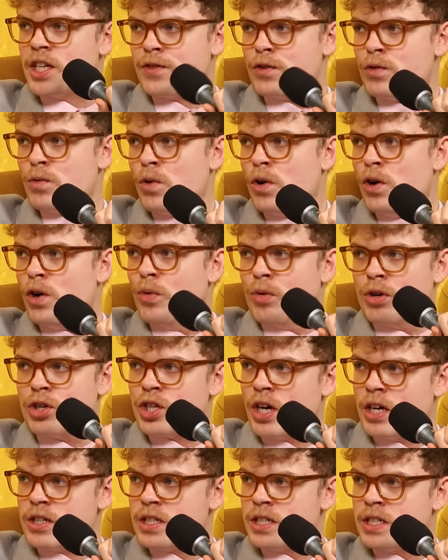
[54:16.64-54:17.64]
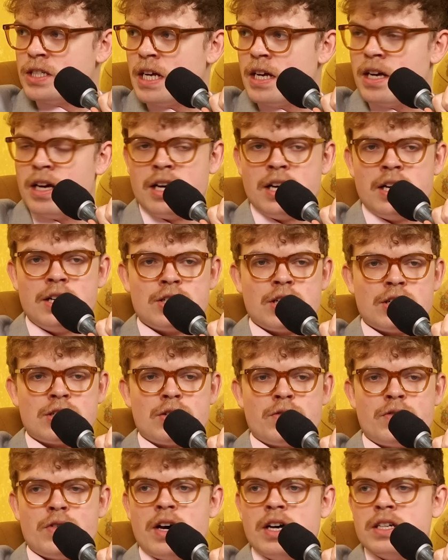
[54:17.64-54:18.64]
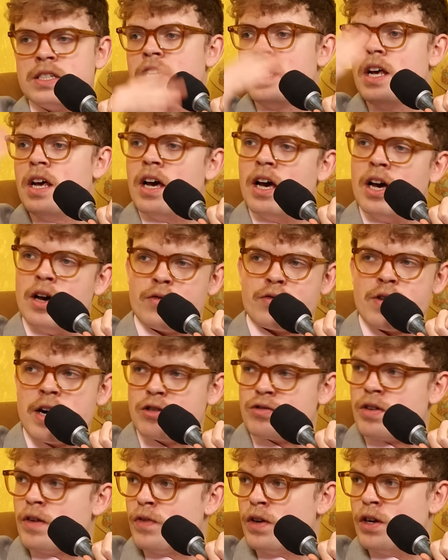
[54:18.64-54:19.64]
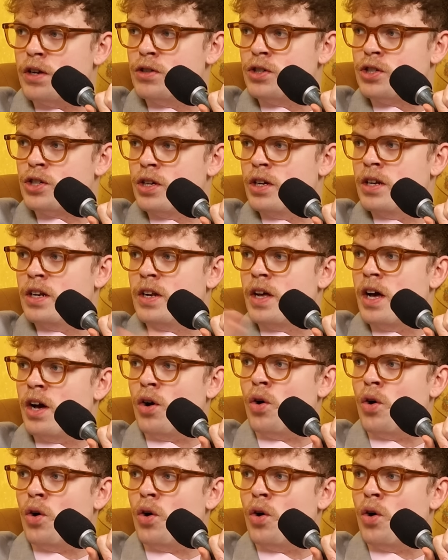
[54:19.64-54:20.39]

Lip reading: Civil War with Charles I, French Revolution,